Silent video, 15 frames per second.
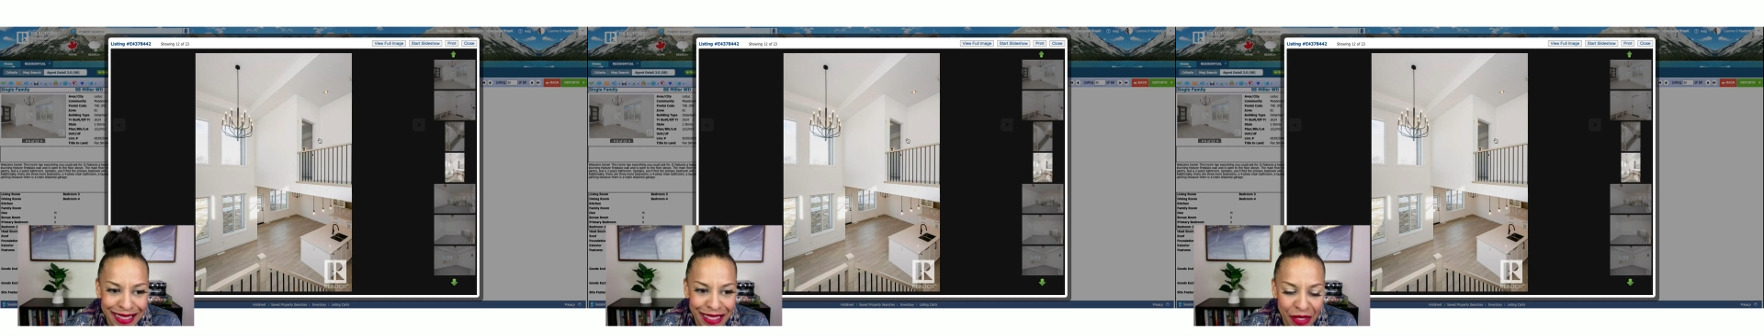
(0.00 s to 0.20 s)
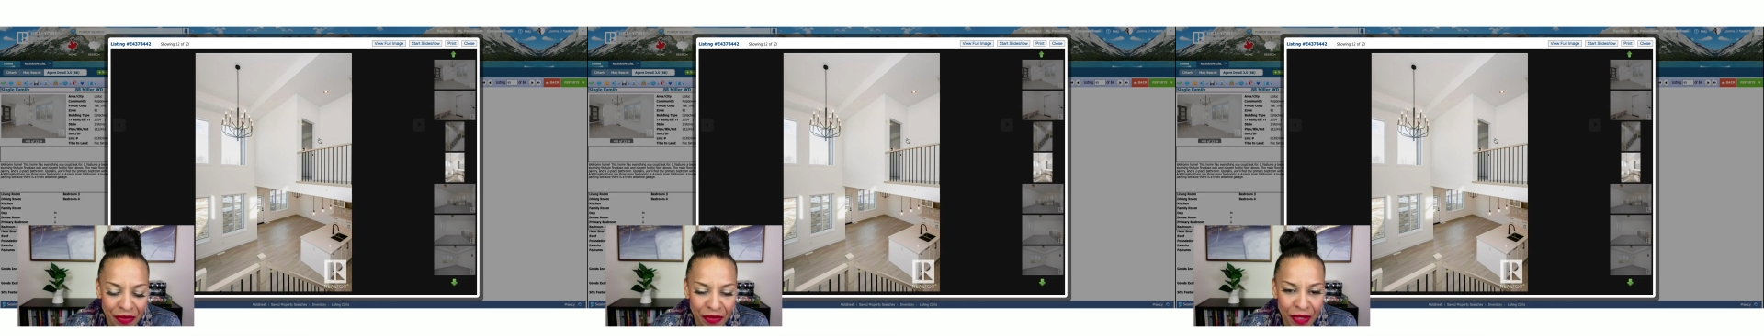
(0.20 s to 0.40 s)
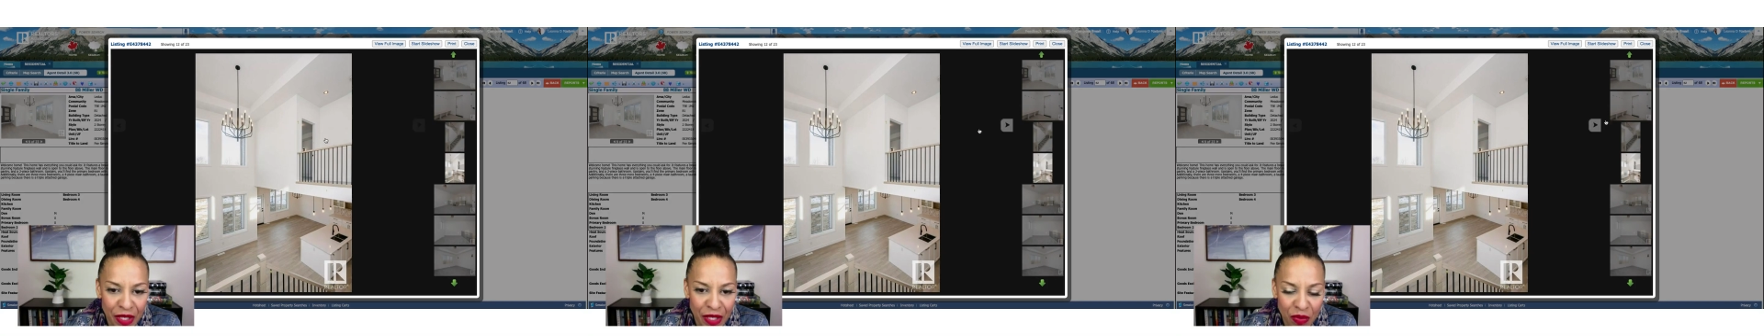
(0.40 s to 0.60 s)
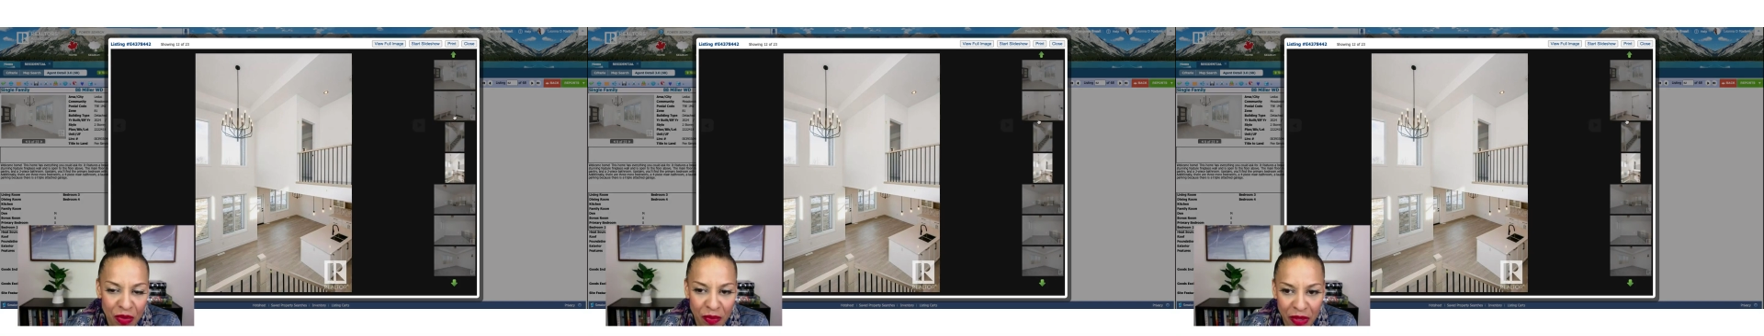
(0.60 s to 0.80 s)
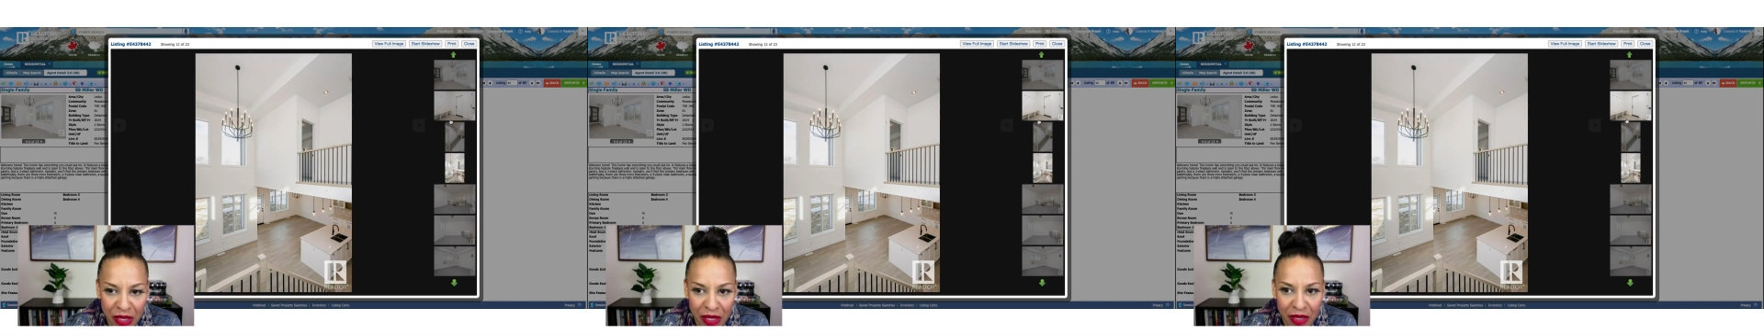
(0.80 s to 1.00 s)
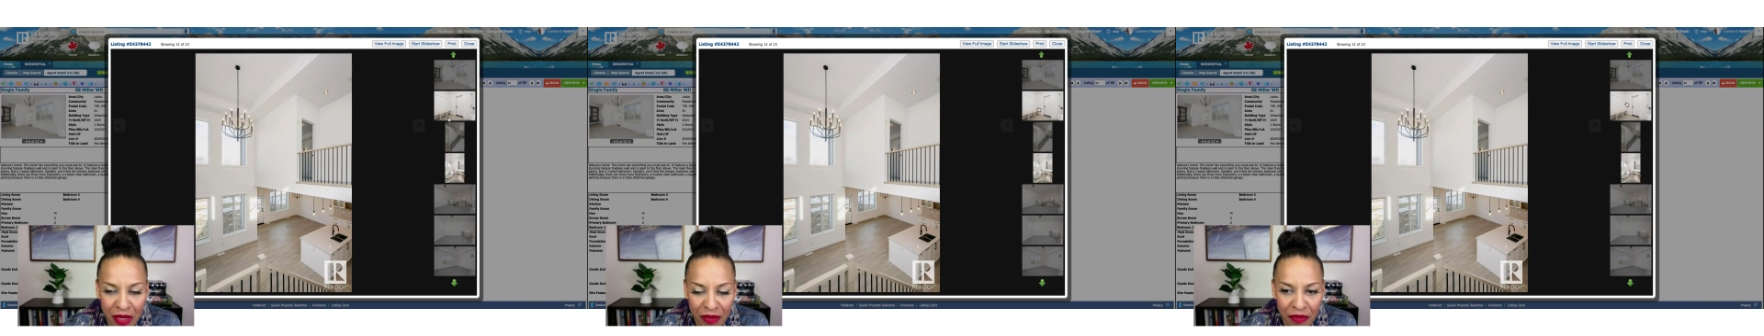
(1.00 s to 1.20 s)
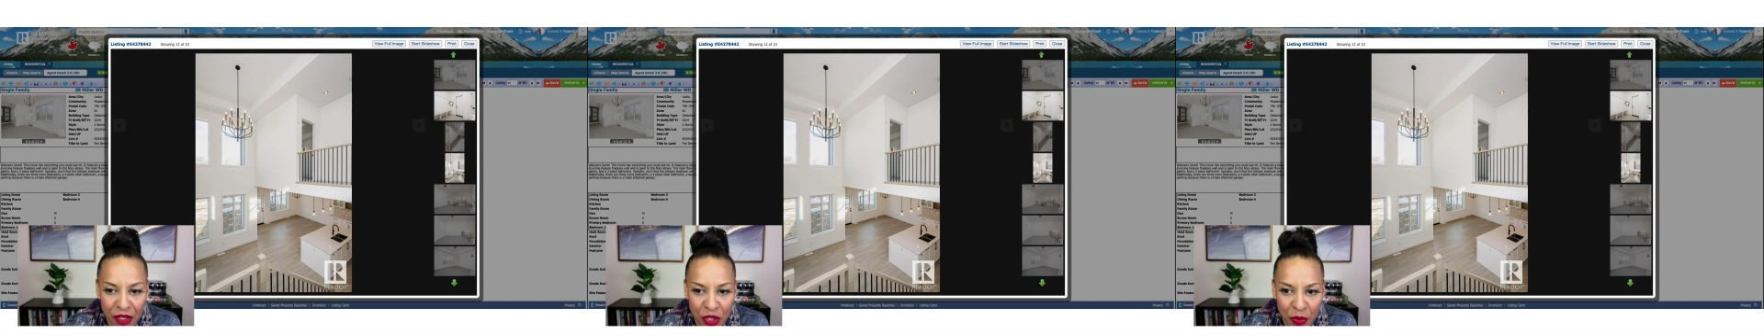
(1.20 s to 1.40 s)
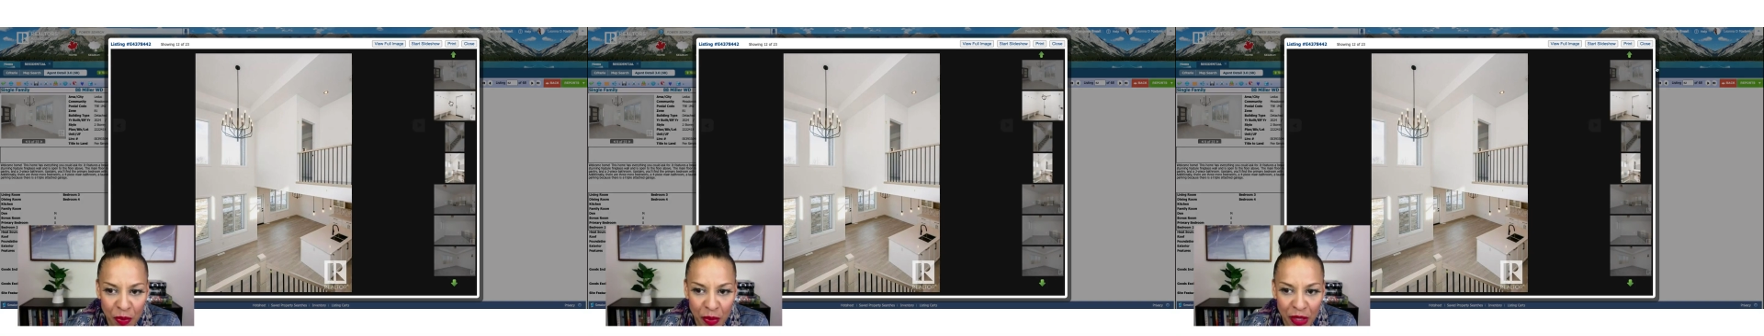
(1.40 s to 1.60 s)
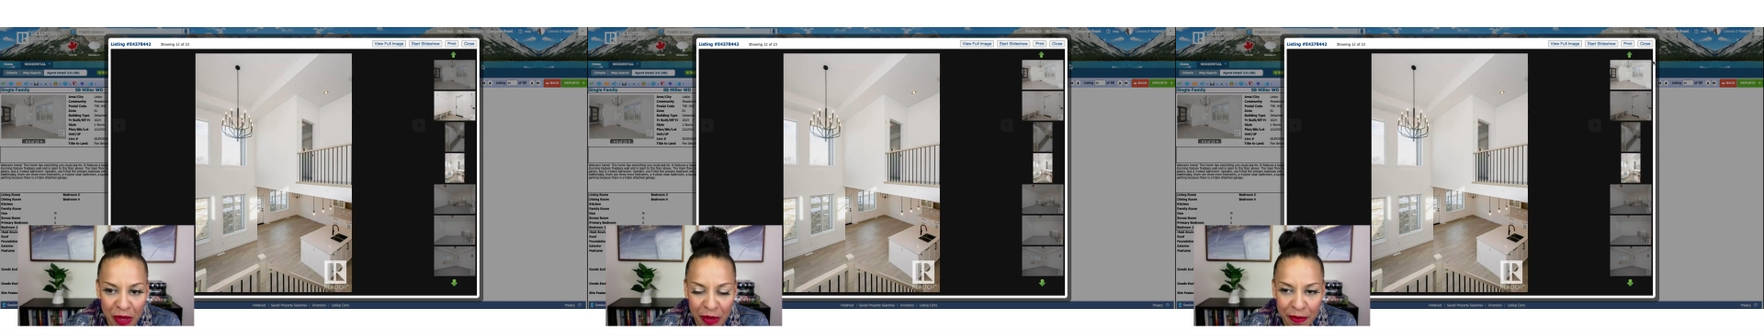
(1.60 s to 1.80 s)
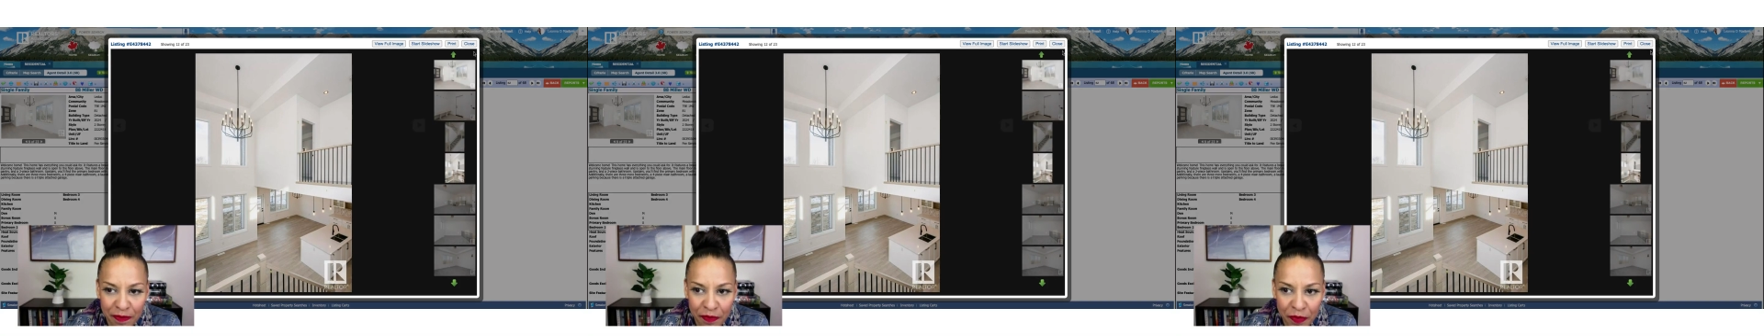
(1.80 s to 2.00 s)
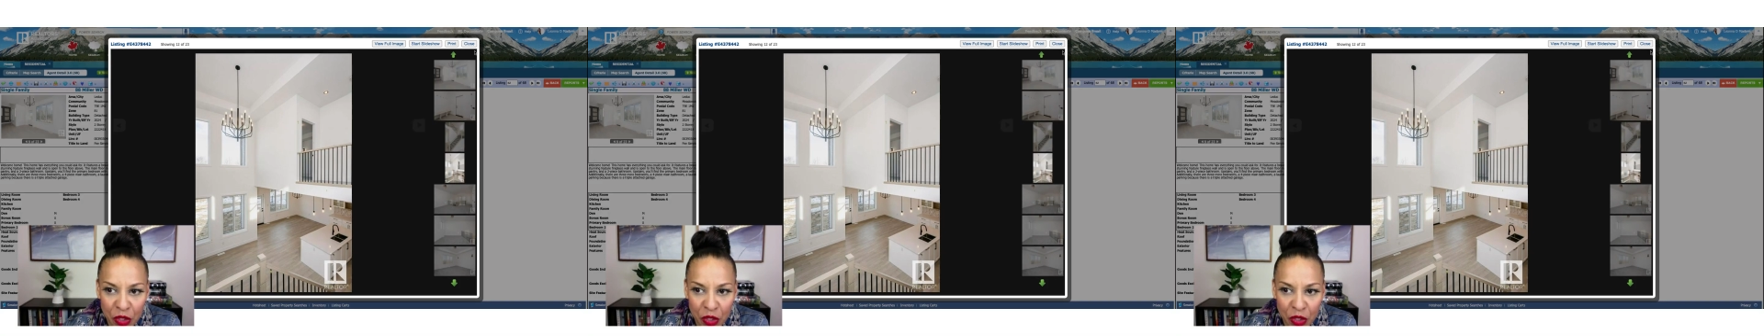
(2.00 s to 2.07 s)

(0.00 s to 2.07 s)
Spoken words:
difference would be a finished basement.